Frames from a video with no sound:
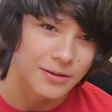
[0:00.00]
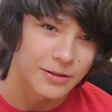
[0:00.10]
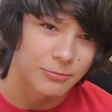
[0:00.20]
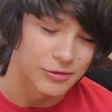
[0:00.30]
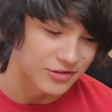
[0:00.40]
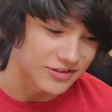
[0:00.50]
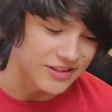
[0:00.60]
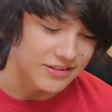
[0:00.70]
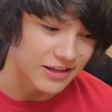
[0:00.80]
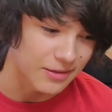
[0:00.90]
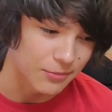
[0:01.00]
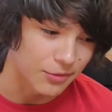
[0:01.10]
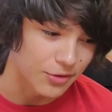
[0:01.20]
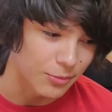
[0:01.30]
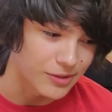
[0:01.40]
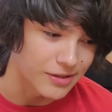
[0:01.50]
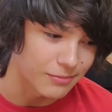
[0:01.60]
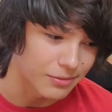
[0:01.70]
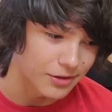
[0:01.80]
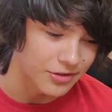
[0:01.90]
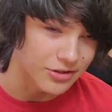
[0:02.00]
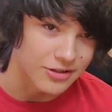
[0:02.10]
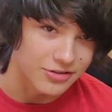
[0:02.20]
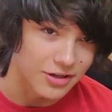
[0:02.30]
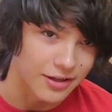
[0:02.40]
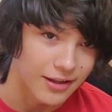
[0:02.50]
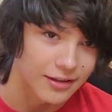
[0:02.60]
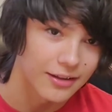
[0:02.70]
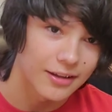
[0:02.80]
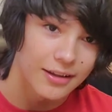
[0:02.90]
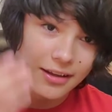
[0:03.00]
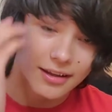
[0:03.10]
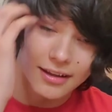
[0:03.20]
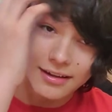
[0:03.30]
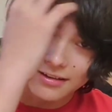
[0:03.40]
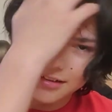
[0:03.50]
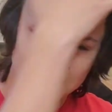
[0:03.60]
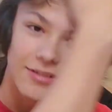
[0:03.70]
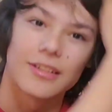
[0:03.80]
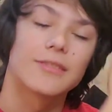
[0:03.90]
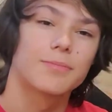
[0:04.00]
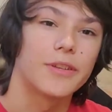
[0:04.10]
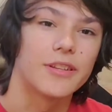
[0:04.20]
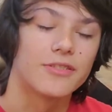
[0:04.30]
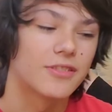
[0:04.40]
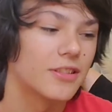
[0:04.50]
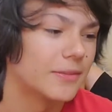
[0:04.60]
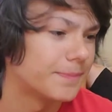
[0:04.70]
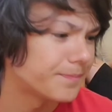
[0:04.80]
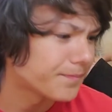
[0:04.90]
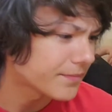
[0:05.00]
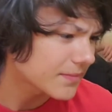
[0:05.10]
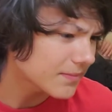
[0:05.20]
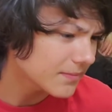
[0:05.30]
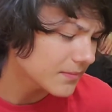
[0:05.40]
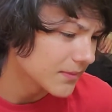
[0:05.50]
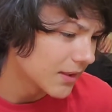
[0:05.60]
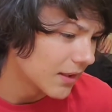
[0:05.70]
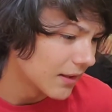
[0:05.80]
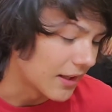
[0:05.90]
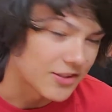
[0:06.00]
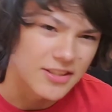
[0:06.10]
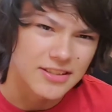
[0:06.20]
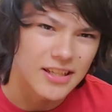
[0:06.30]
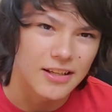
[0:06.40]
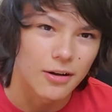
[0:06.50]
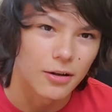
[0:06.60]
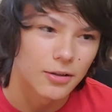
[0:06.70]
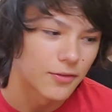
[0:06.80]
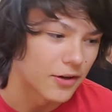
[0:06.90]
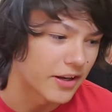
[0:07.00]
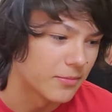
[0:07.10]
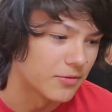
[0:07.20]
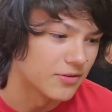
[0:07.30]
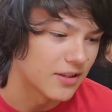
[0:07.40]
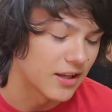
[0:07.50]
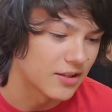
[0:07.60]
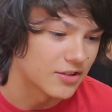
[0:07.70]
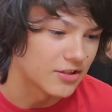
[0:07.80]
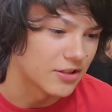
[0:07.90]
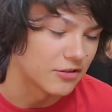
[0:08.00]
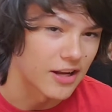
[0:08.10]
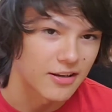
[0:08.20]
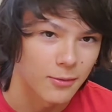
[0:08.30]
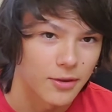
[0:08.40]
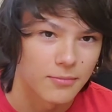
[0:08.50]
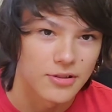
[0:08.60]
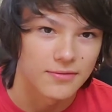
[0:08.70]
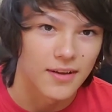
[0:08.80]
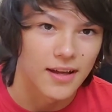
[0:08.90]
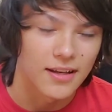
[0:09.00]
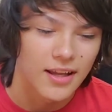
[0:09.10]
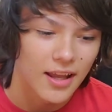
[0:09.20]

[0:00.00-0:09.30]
Which if she's an animal that we didn't bring, she does try to kill it. That's pretty interesting. Like, she's seen all of our animals and she's interacted with them just fine.